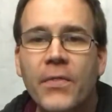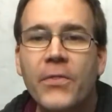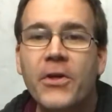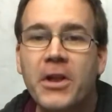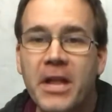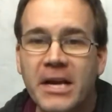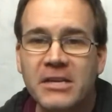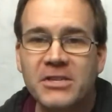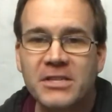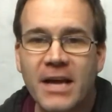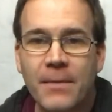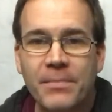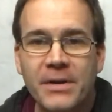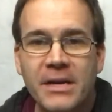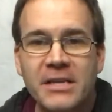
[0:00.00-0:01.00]
The next
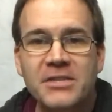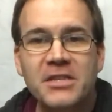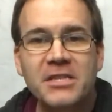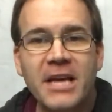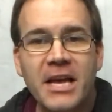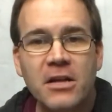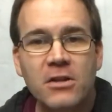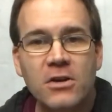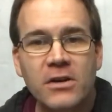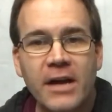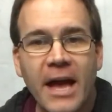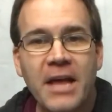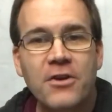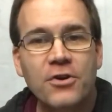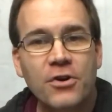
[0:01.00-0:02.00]
step is to take a look
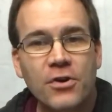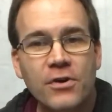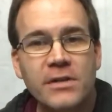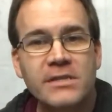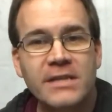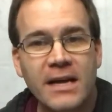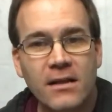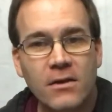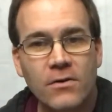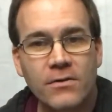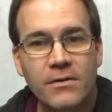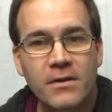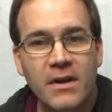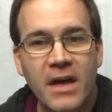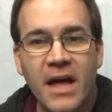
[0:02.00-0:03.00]
at your current debt load
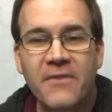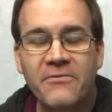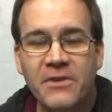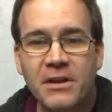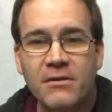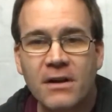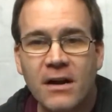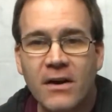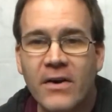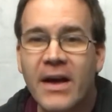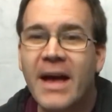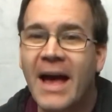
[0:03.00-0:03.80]
and figure out